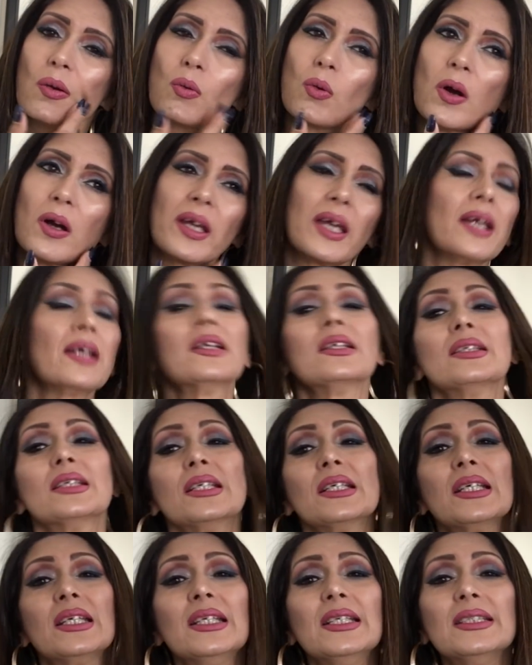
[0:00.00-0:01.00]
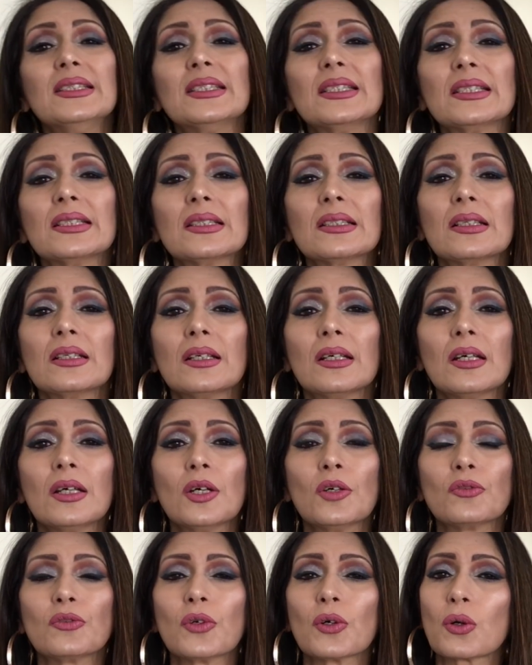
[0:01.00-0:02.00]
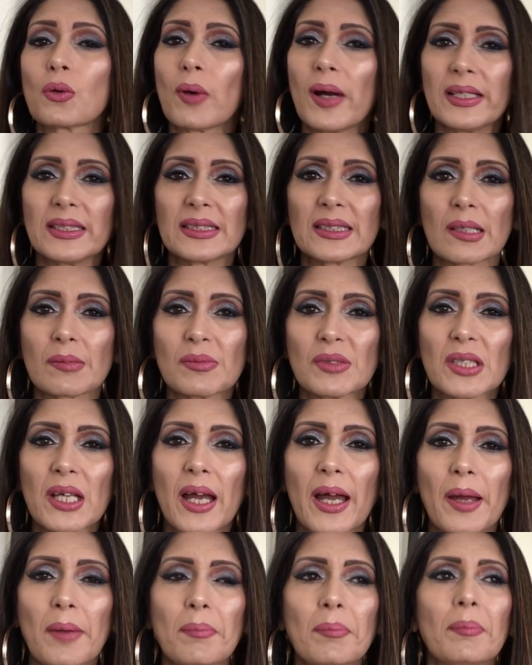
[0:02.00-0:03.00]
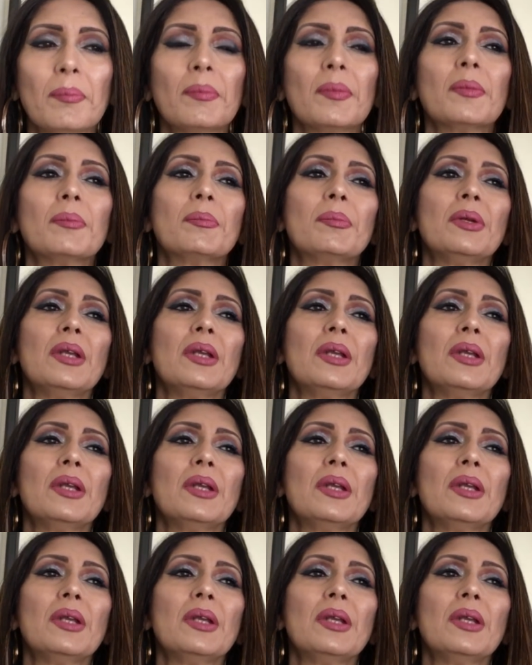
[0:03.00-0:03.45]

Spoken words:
working in the heat for quite some time,